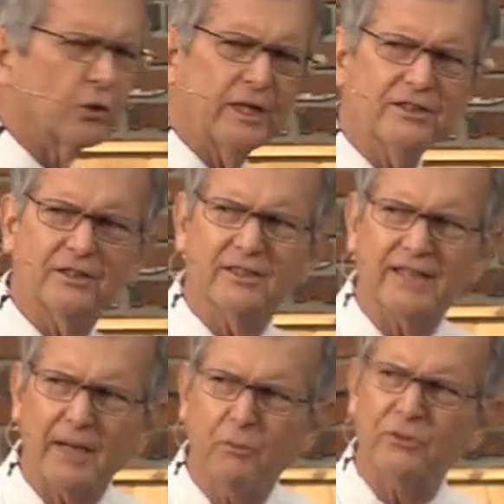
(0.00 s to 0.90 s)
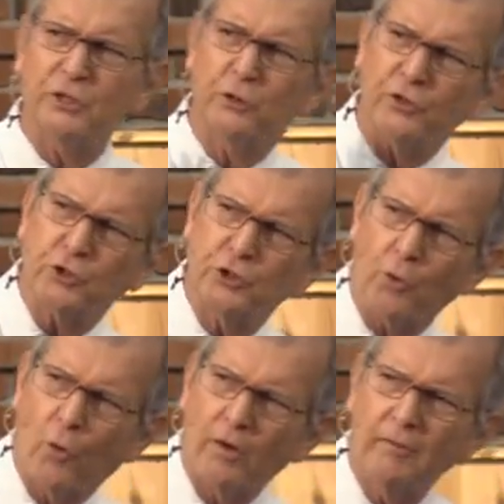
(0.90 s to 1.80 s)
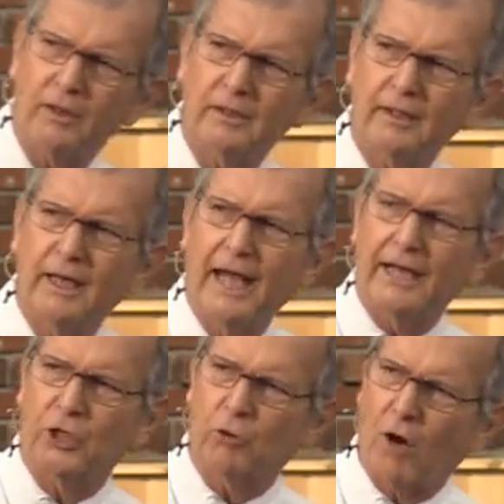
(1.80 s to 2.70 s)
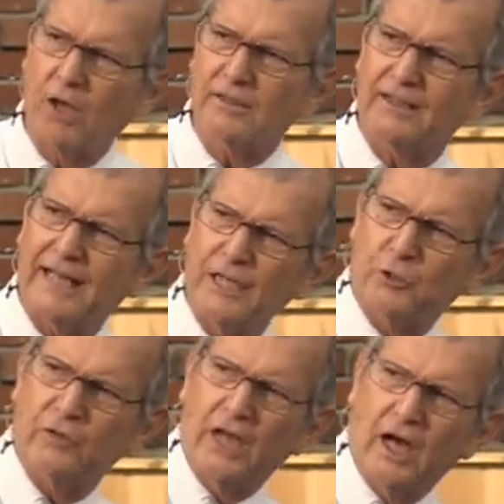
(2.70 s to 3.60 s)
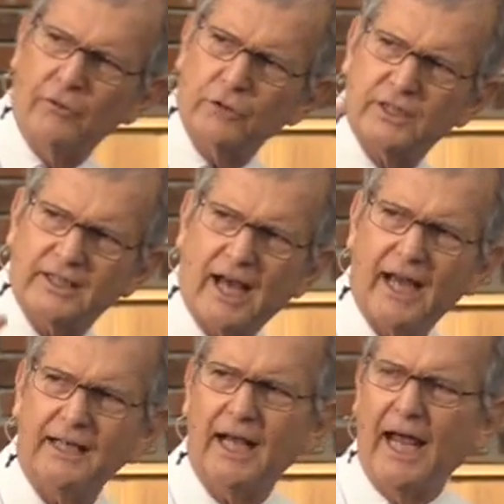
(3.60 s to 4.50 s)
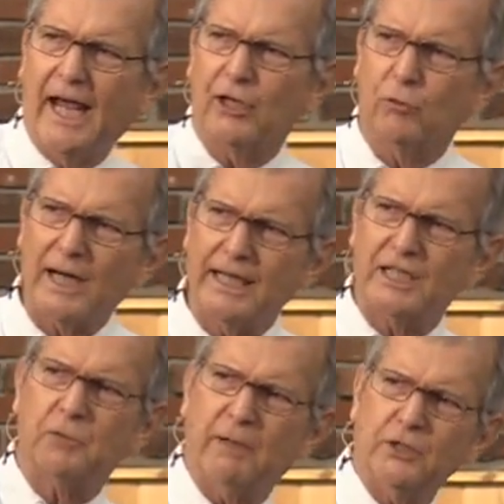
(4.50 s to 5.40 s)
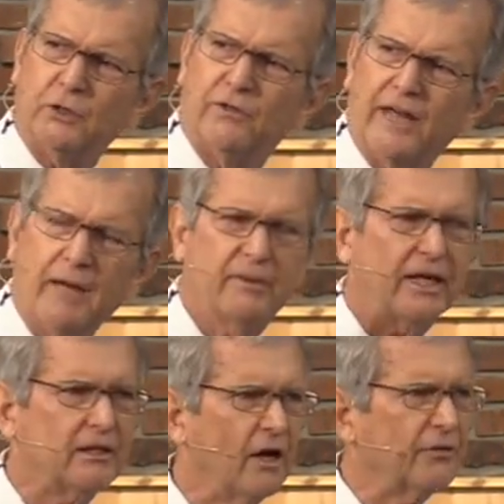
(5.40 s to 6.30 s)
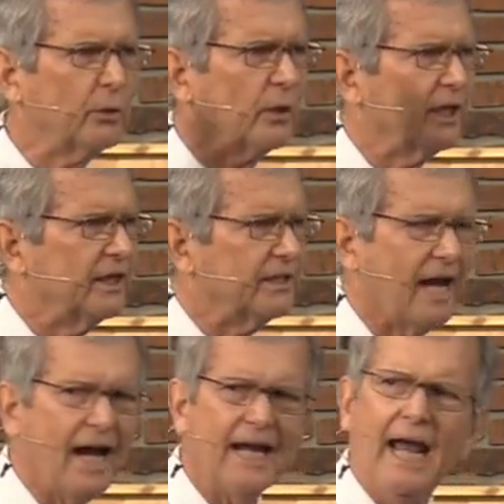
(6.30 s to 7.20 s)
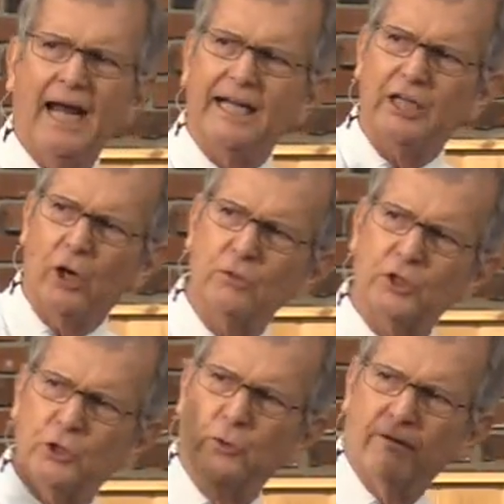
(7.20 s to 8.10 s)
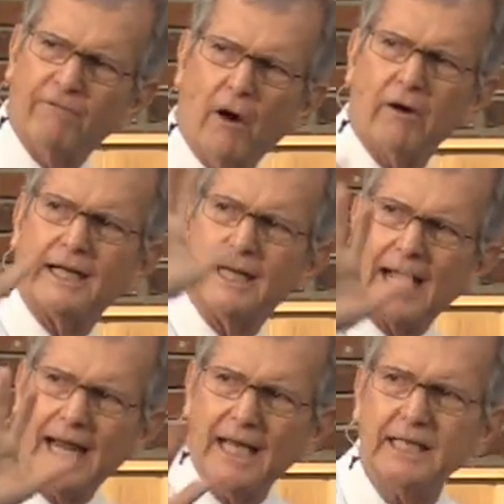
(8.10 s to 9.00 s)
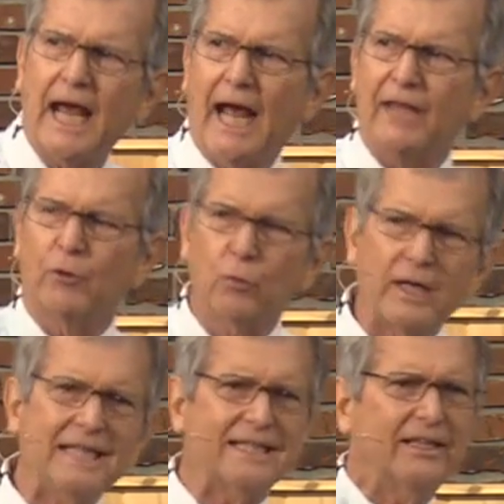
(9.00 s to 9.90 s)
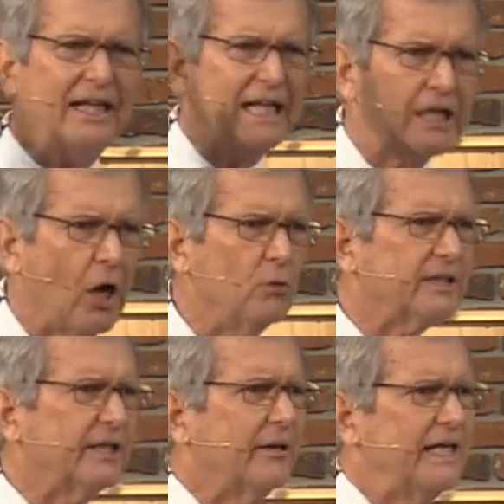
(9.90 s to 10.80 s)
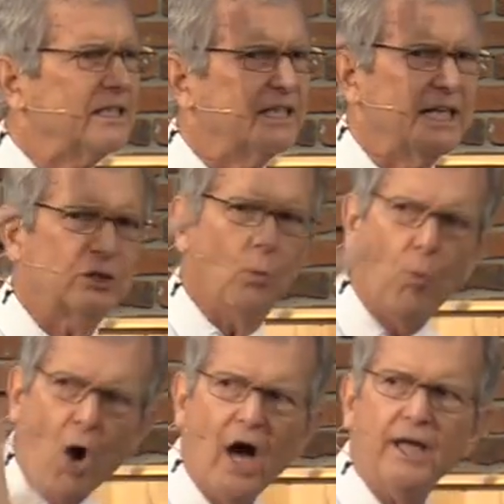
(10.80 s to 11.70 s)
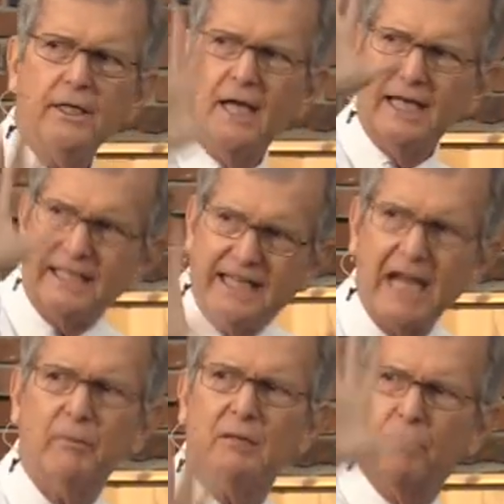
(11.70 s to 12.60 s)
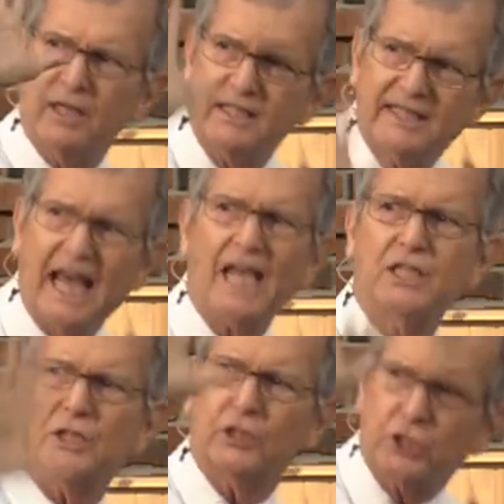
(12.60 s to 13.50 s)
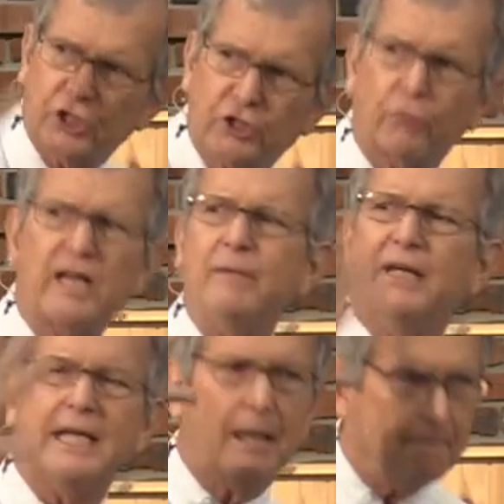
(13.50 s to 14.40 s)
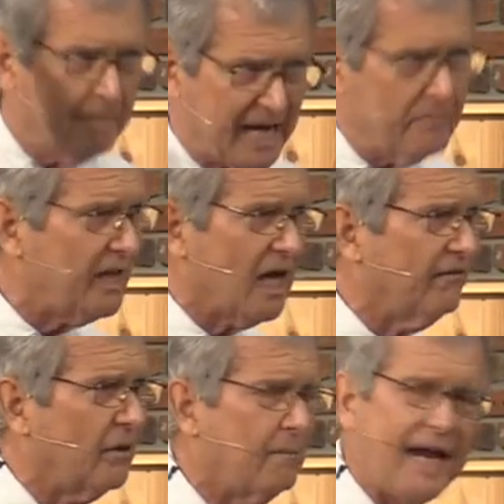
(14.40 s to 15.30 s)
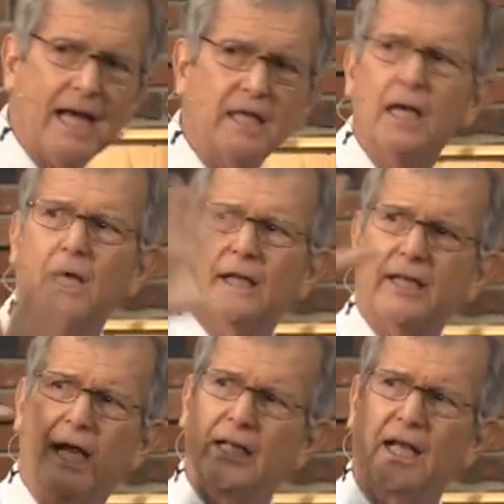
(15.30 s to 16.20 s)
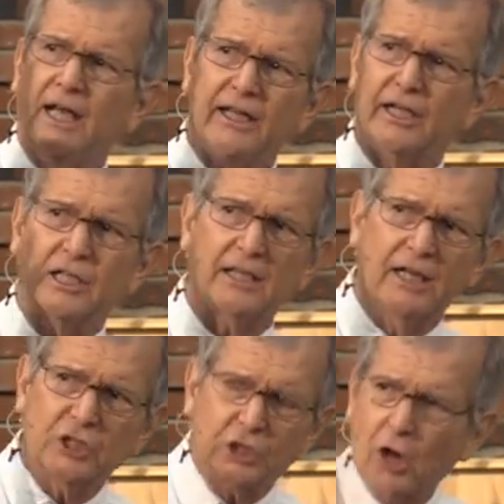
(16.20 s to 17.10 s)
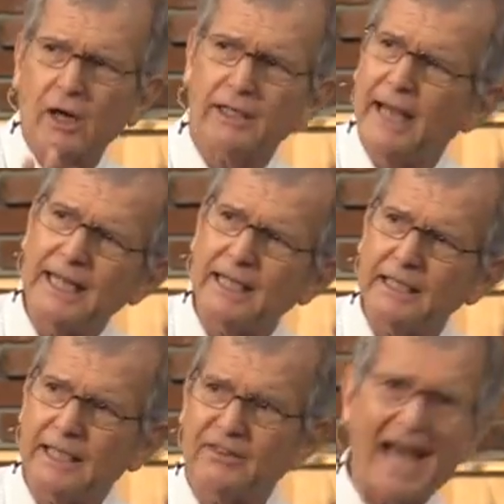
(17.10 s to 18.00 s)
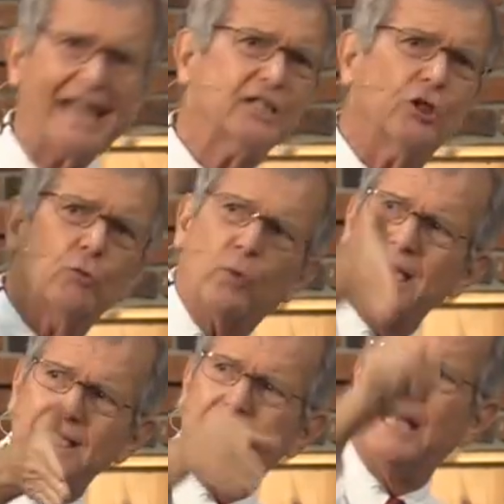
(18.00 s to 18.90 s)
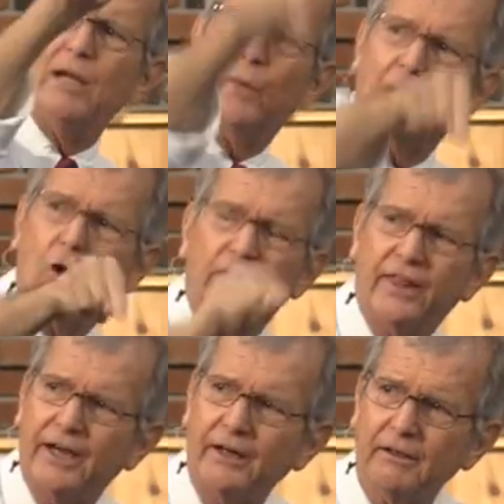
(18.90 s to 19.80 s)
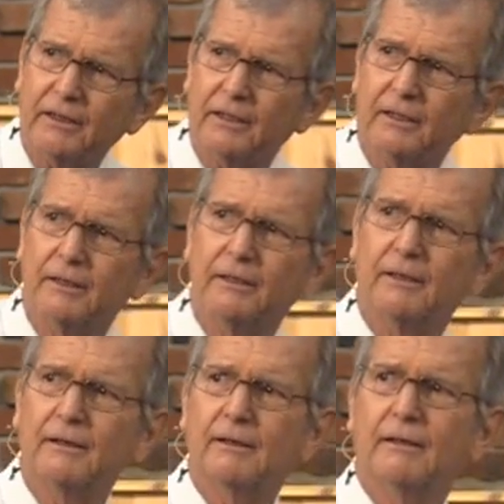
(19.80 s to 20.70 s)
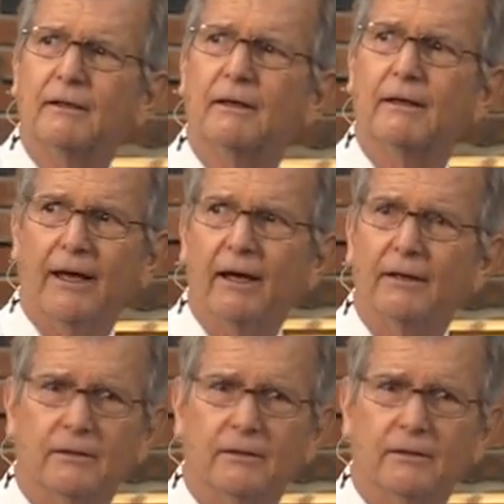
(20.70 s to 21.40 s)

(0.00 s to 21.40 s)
took his disciples into the storm and across the lake to the other side at great expense to them? And they thought they were going to die. And he goes into a foreign land. And the reason that he goes there is this one demon possessed, screaming Mimi of a man that, that is stark naked. That's the reason he went over there. Yeah.